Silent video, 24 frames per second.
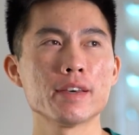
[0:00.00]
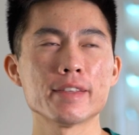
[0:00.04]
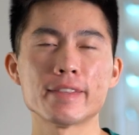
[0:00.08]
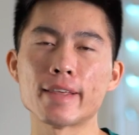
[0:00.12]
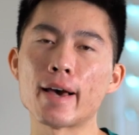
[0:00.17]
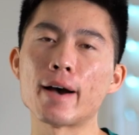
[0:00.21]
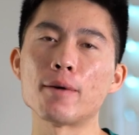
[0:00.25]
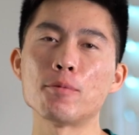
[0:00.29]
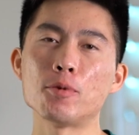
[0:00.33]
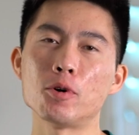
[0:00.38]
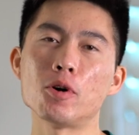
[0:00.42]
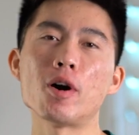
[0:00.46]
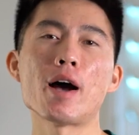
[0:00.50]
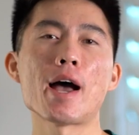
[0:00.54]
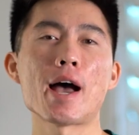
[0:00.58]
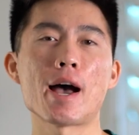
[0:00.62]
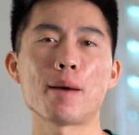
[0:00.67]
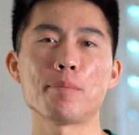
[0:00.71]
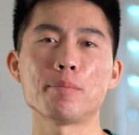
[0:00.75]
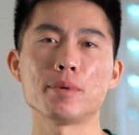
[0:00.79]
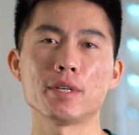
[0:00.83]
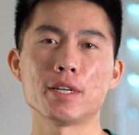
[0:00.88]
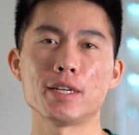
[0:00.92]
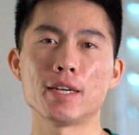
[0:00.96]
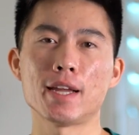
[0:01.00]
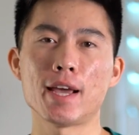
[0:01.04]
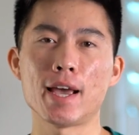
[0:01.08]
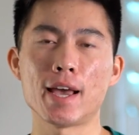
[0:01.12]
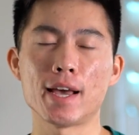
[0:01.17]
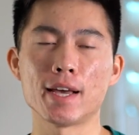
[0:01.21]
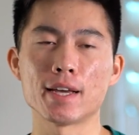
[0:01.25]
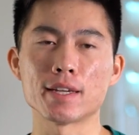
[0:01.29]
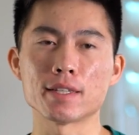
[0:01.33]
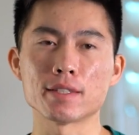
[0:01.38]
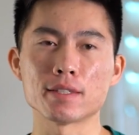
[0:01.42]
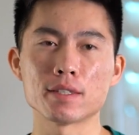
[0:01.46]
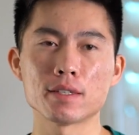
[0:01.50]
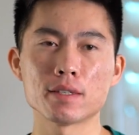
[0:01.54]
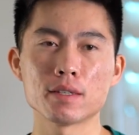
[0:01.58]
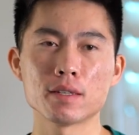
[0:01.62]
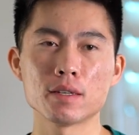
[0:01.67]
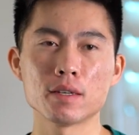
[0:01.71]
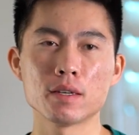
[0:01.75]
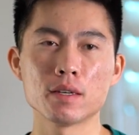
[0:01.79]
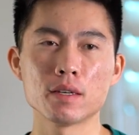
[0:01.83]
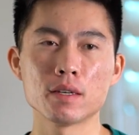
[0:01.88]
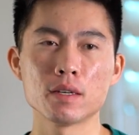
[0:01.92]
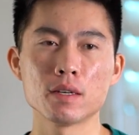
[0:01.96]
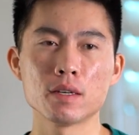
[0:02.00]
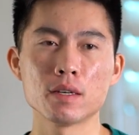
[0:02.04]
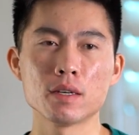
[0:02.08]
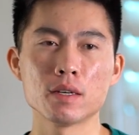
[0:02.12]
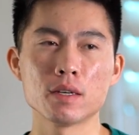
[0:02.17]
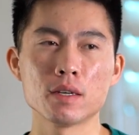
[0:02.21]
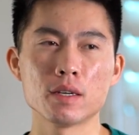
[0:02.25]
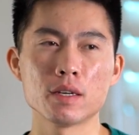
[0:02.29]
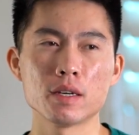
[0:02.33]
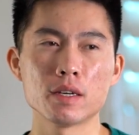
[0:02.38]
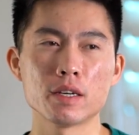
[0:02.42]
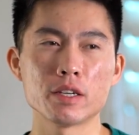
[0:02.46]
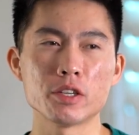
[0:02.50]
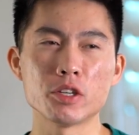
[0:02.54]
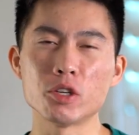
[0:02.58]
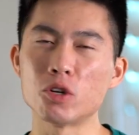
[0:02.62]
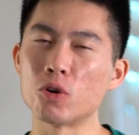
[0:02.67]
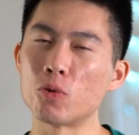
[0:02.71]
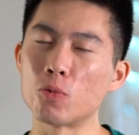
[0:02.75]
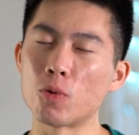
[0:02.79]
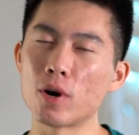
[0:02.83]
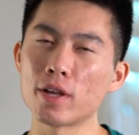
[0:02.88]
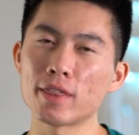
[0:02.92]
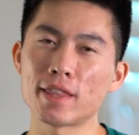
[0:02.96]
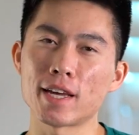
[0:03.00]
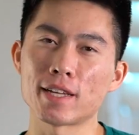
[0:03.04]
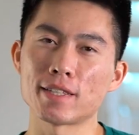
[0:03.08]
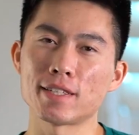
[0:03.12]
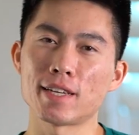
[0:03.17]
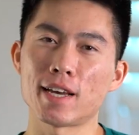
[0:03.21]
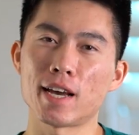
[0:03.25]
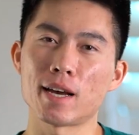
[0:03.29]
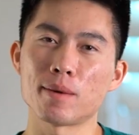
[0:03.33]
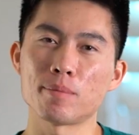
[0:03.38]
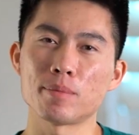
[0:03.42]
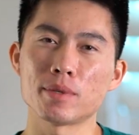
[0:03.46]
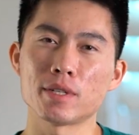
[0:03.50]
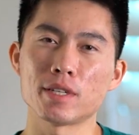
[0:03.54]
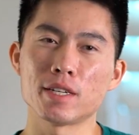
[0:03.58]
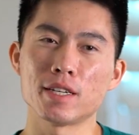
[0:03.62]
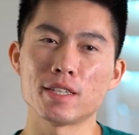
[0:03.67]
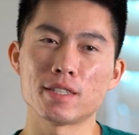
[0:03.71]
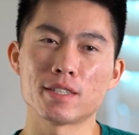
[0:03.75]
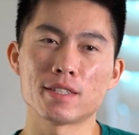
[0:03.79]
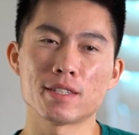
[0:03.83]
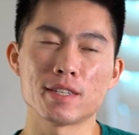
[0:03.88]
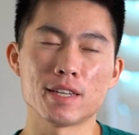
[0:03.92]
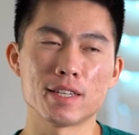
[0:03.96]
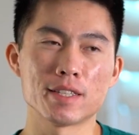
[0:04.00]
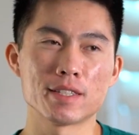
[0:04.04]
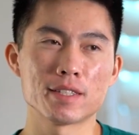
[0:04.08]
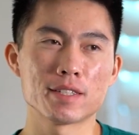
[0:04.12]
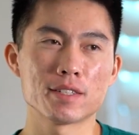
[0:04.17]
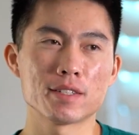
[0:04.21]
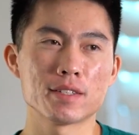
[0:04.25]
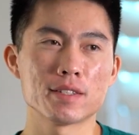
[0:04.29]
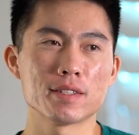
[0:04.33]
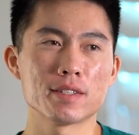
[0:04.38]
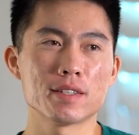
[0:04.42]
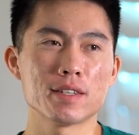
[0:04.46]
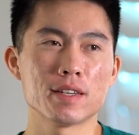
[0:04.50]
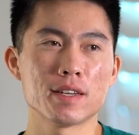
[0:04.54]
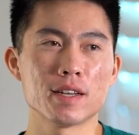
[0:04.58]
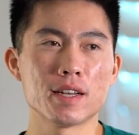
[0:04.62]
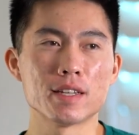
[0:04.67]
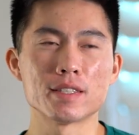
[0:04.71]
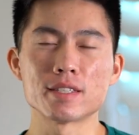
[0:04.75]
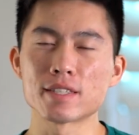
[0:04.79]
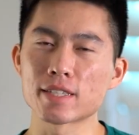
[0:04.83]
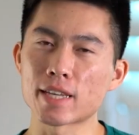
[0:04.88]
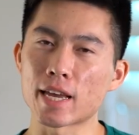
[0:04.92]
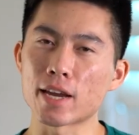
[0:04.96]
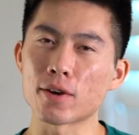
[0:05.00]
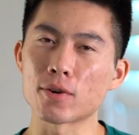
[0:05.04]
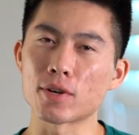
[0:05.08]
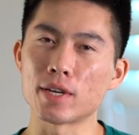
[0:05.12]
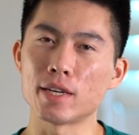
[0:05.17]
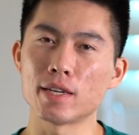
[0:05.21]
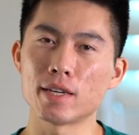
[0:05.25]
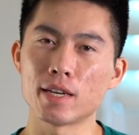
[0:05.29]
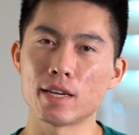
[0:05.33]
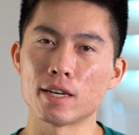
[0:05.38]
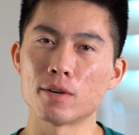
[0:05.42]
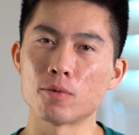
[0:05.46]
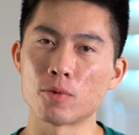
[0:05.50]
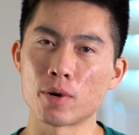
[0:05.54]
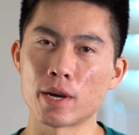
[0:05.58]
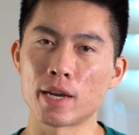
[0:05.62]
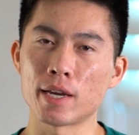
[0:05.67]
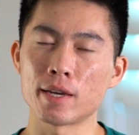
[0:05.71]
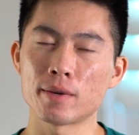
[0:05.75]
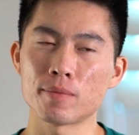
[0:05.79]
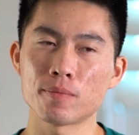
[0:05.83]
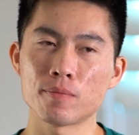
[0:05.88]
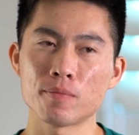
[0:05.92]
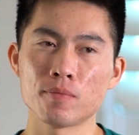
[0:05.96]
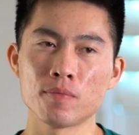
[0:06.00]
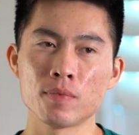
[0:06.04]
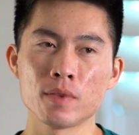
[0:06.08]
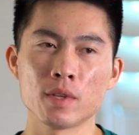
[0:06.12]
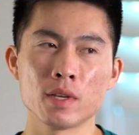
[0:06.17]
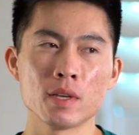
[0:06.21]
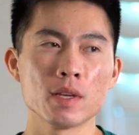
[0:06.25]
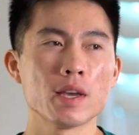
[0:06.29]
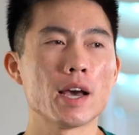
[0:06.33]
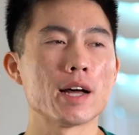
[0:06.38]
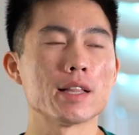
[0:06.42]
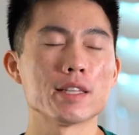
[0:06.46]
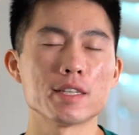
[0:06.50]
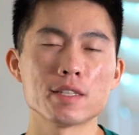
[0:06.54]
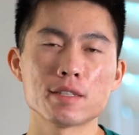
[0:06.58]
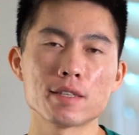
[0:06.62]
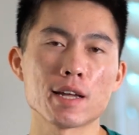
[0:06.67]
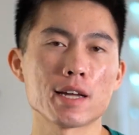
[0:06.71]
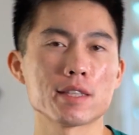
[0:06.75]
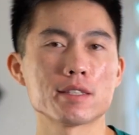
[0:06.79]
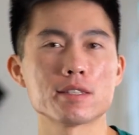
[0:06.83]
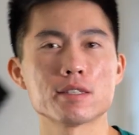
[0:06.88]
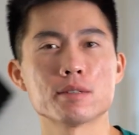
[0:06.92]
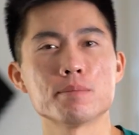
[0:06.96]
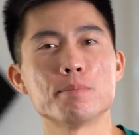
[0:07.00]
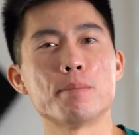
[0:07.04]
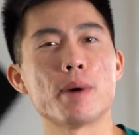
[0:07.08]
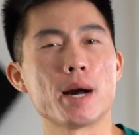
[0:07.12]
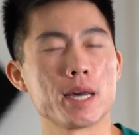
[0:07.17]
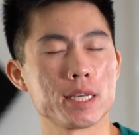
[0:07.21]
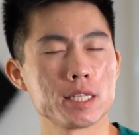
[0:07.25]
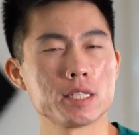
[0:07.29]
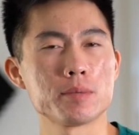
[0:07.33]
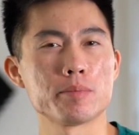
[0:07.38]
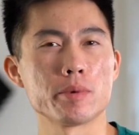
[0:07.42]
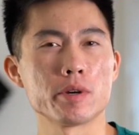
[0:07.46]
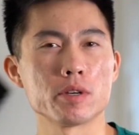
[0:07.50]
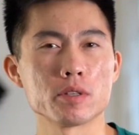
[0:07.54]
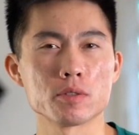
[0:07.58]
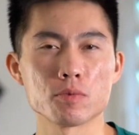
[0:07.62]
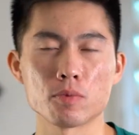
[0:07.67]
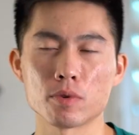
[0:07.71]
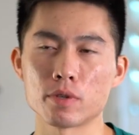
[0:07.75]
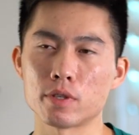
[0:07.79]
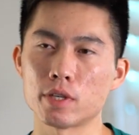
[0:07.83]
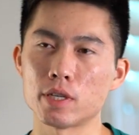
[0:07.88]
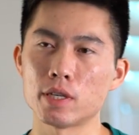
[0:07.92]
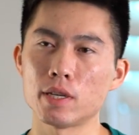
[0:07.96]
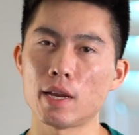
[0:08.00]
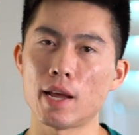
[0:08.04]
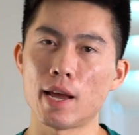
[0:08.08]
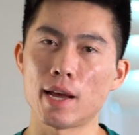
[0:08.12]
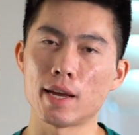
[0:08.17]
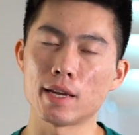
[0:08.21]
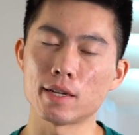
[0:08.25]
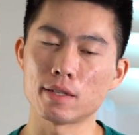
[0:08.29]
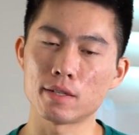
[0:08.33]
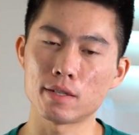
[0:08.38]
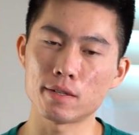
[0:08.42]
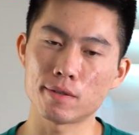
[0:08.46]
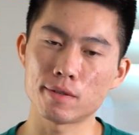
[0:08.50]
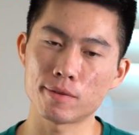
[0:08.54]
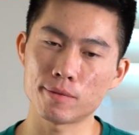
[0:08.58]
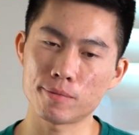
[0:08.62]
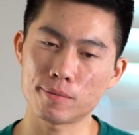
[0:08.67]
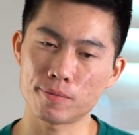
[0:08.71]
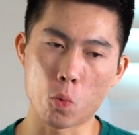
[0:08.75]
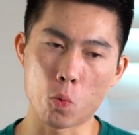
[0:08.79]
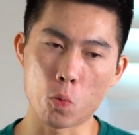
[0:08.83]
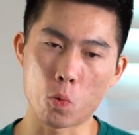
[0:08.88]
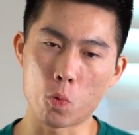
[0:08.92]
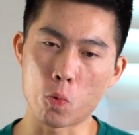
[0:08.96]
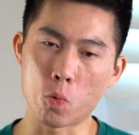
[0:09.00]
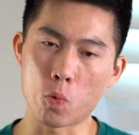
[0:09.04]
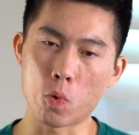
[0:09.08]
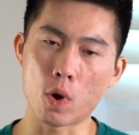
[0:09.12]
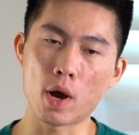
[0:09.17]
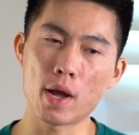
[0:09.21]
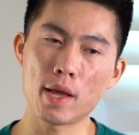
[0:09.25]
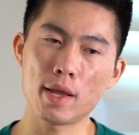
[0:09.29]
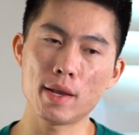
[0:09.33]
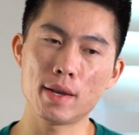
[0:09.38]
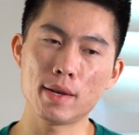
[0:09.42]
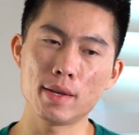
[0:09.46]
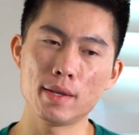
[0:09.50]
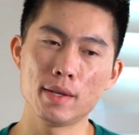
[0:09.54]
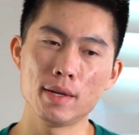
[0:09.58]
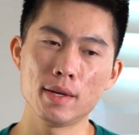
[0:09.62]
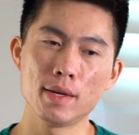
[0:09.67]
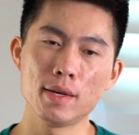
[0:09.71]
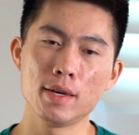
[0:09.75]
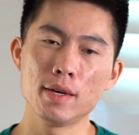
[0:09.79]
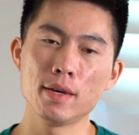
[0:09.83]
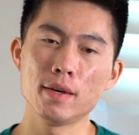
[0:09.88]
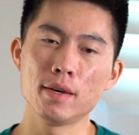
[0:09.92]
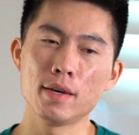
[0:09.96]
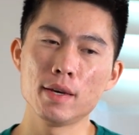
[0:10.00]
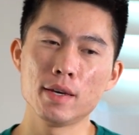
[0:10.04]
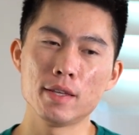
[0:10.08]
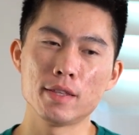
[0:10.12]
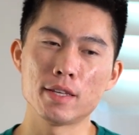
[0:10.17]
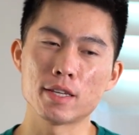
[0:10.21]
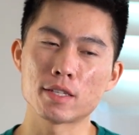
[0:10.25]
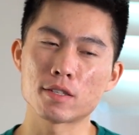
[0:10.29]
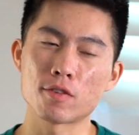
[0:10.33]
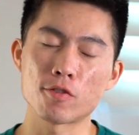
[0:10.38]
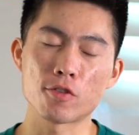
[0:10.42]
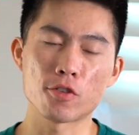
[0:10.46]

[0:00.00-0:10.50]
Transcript: that will happen and you don't want that to happen. It's it's it's scary in a way. At least that's my experience with it. And what this